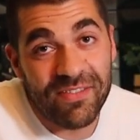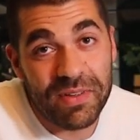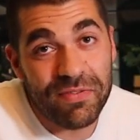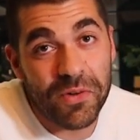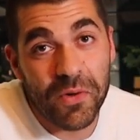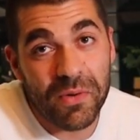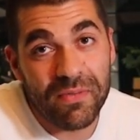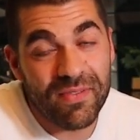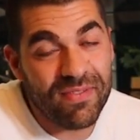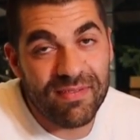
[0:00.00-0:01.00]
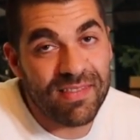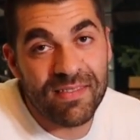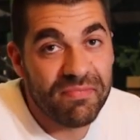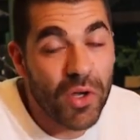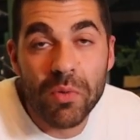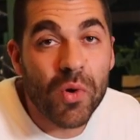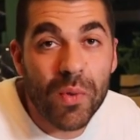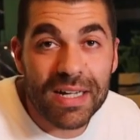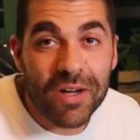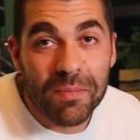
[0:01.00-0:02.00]
We thought, no more
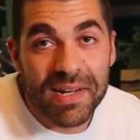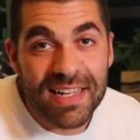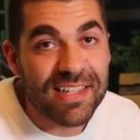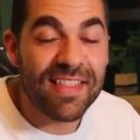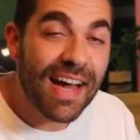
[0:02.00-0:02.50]
Y Combinator.